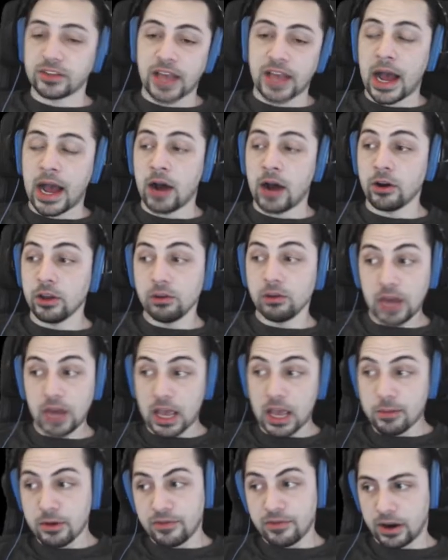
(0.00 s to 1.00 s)
How do you
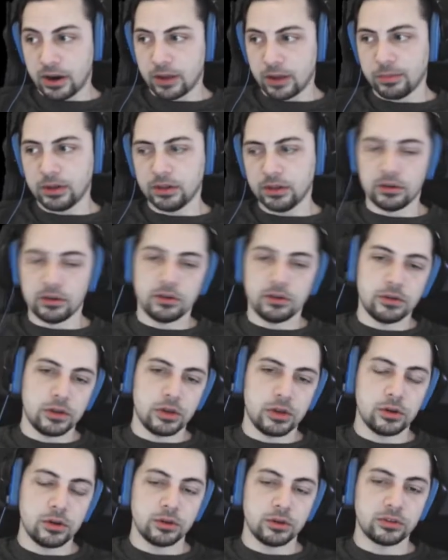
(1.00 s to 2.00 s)
name a variable? Do you
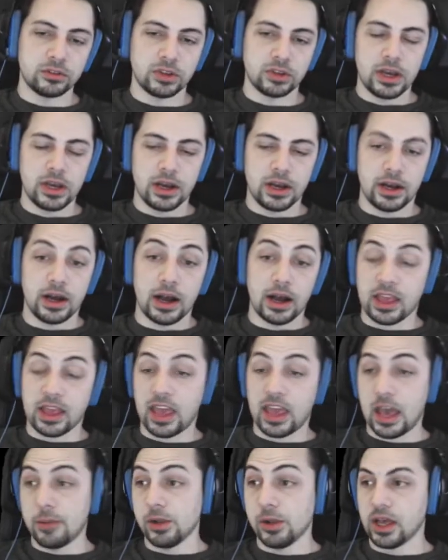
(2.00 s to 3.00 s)
use
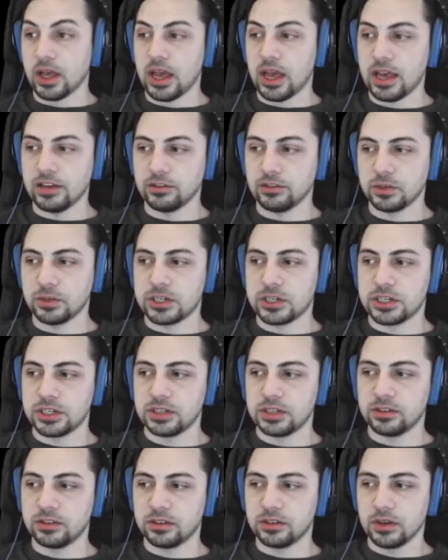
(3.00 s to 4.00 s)
camel case, which
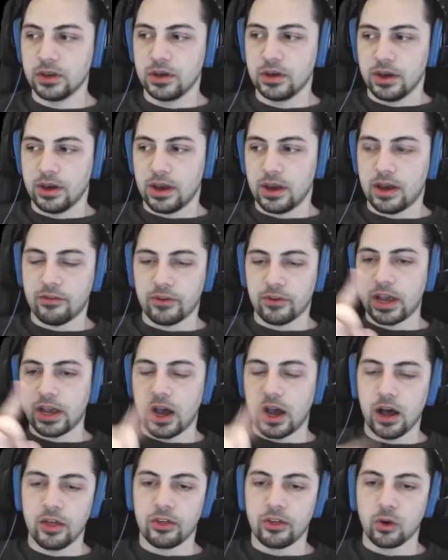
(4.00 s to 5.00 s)
is every
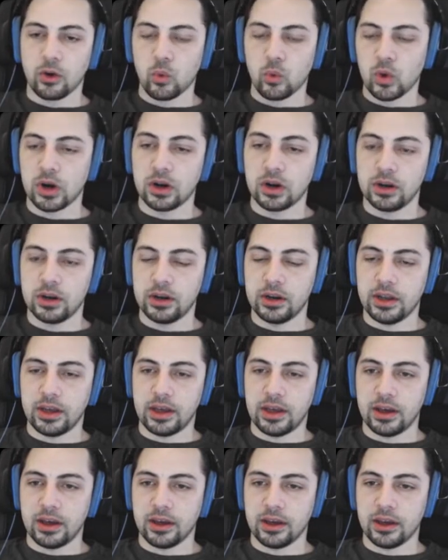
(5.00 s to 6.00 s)
other word
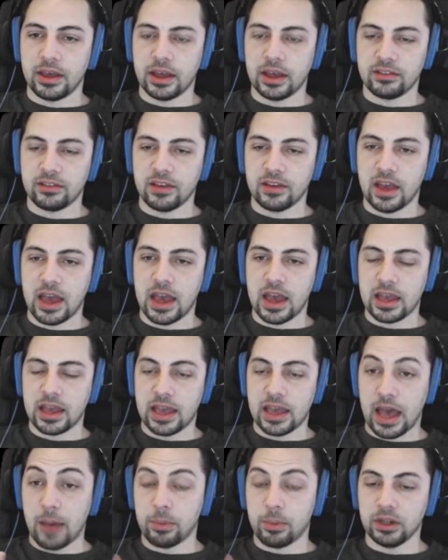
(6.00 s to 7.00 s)
gets a
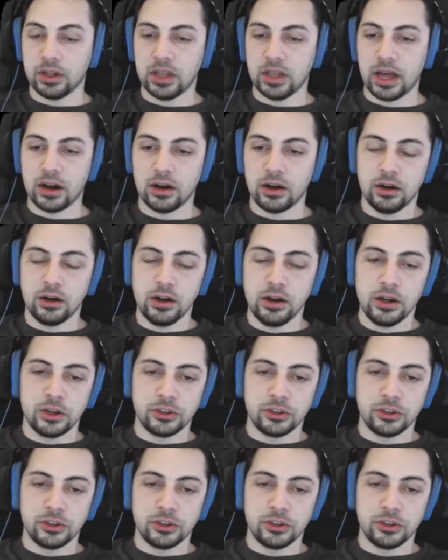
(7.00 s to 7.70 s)
capital letter?